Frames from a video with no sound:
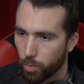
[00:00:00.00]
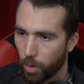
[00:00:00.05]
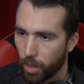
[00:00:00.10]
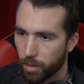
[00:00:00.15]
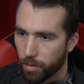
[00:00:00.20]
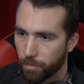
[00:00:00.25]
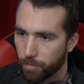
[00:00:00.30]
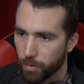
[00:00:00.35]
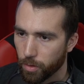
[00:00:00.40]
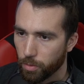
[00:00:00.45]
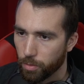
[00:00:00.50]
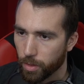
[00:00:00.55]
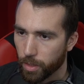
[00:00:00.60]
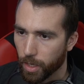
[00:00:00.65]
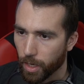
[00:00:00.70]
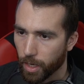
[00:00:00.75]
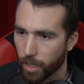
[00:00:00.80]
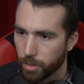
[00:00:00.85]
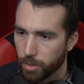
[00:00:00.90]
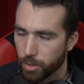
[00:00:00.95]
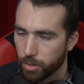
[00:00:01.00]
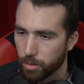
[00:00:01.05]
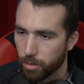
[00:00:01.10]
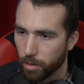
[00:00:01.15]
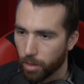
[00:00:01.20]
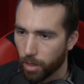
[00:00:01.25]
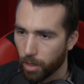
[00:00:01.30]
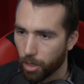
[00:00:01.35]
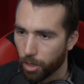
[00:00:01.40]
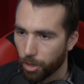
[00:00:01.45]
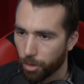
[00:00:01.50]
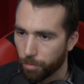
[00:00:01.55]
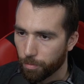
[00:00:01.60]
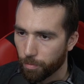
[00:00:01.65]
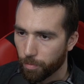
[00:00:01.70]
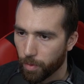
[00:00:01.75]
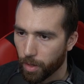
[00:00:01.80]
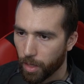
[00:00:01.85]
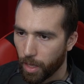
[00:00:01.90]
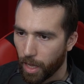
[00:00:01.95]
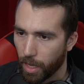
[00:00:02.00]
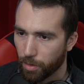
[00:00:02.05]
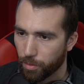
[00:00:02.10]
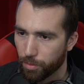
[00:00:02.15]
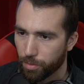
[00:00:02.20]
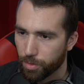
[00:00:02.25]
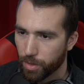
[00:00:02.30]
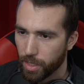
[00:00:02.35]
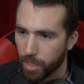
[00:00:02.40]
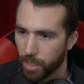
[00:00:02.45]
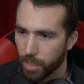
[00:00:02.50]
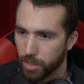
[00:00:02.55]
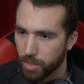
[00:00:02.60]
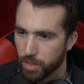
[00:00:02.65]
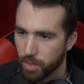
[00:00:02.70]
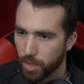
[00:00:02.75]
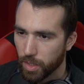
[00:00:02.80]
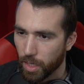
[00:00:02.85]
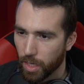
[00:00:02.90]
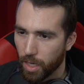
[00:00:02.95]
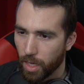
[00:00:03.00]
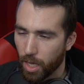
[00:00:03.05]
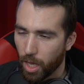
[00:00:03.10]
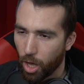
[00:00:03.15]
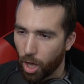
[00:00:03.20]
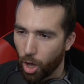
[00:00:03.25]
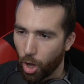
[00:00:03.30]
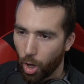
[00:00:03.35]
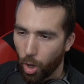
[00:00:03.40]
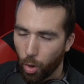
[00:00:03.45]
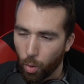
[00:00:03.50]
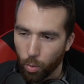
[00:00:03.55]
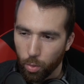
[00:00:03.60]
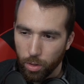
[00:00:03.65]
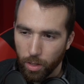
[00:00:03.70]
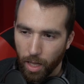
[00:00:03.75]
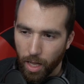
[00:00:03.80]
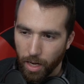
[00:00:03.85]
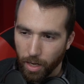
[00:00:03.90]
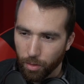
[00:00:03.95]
quite a few to catch. I don't think it's a whole lot.